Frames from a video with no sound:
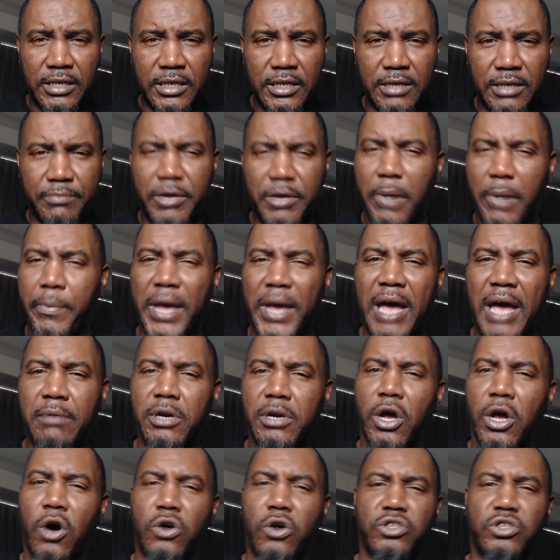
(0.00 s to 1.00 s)
But
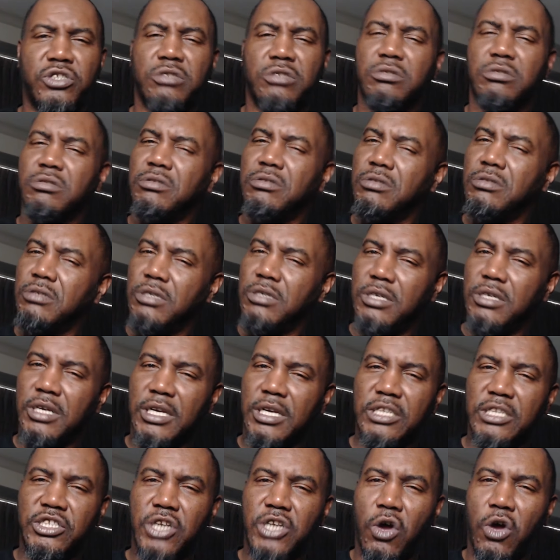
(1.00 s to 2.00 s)
Pablo's,
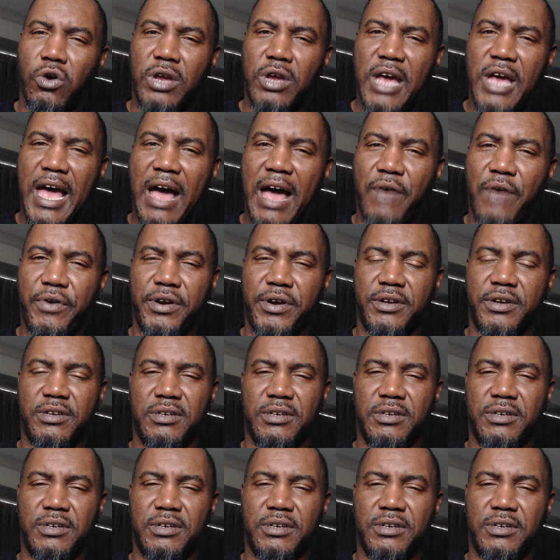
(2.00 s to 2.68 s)
he's no coward,